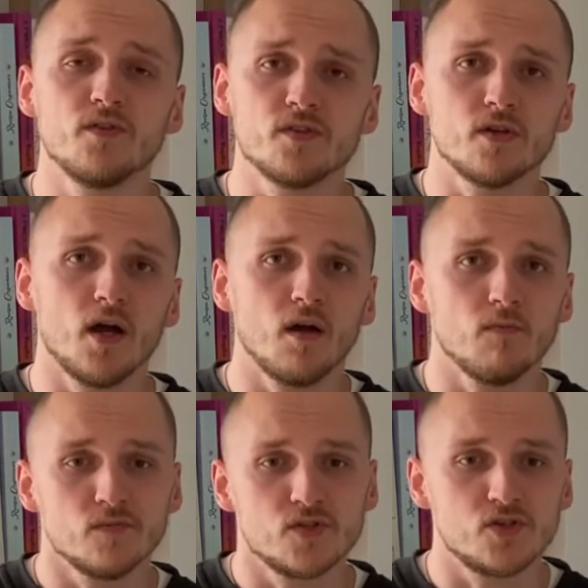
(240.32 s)

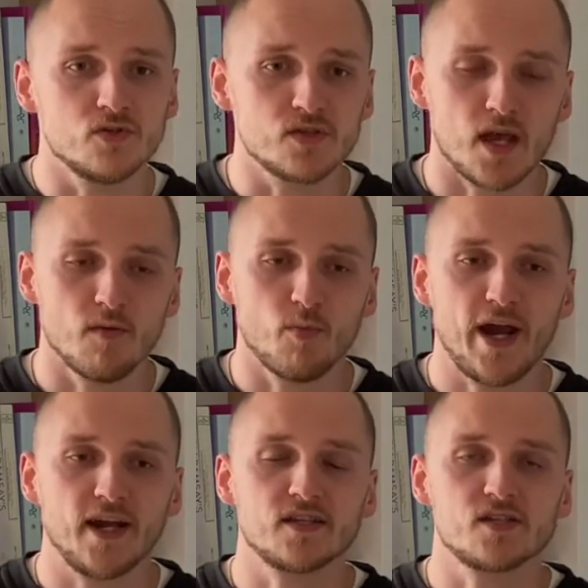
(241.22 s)
the Jews came
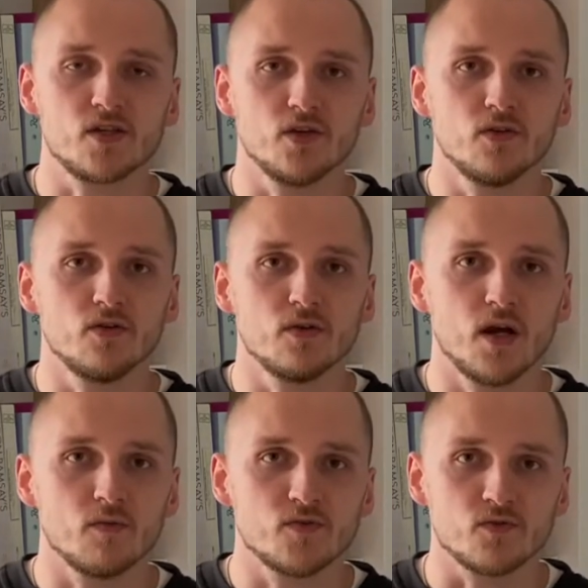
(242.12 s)
back
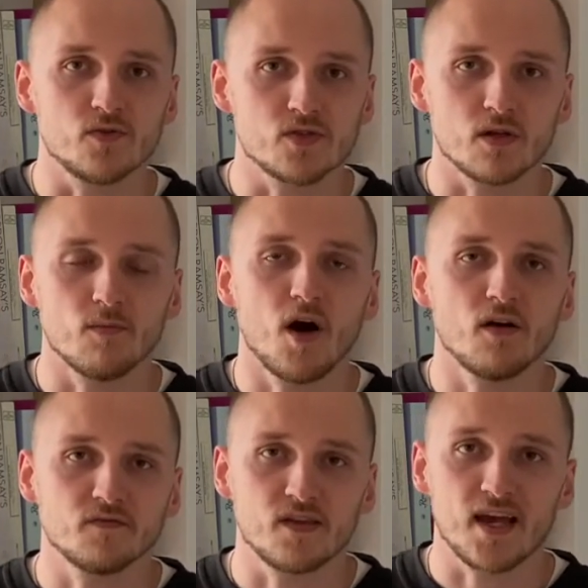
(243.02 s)
to Jerusalem
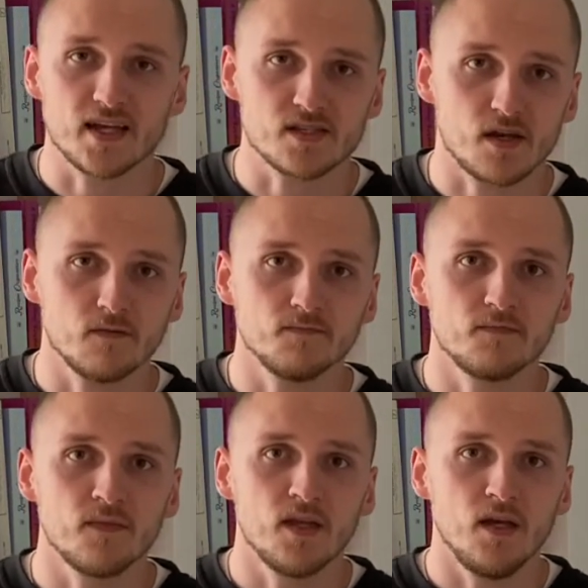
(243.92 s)
after the exile,
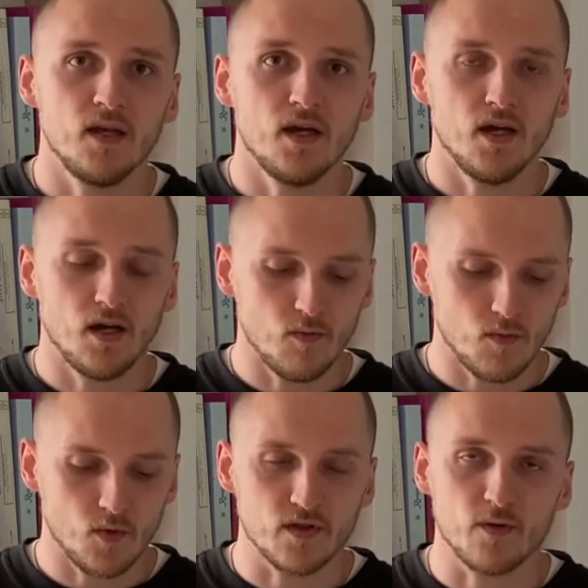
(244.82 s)

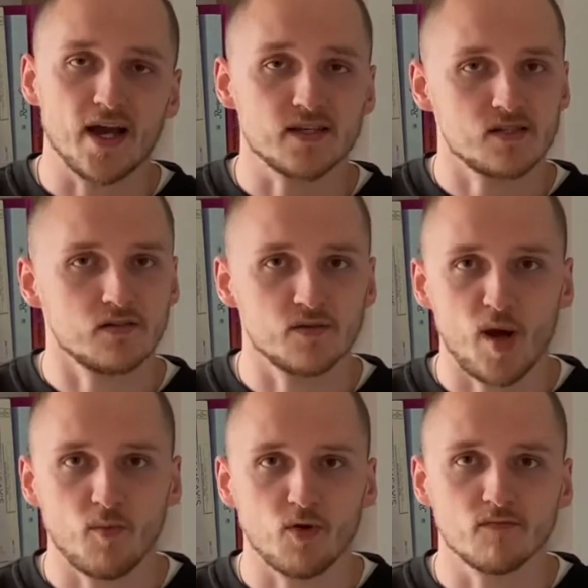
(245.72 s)
when they were exiled to
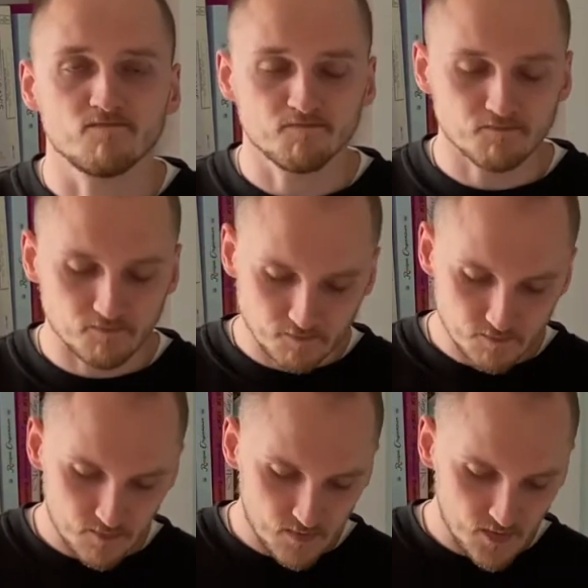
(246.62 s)
Babylon.
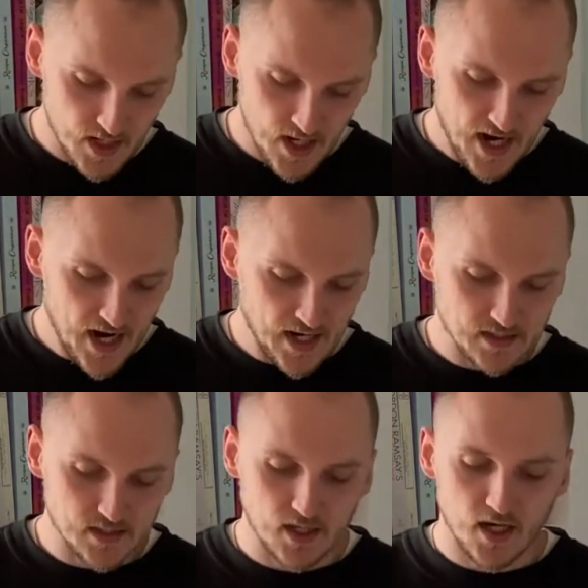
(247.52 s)
And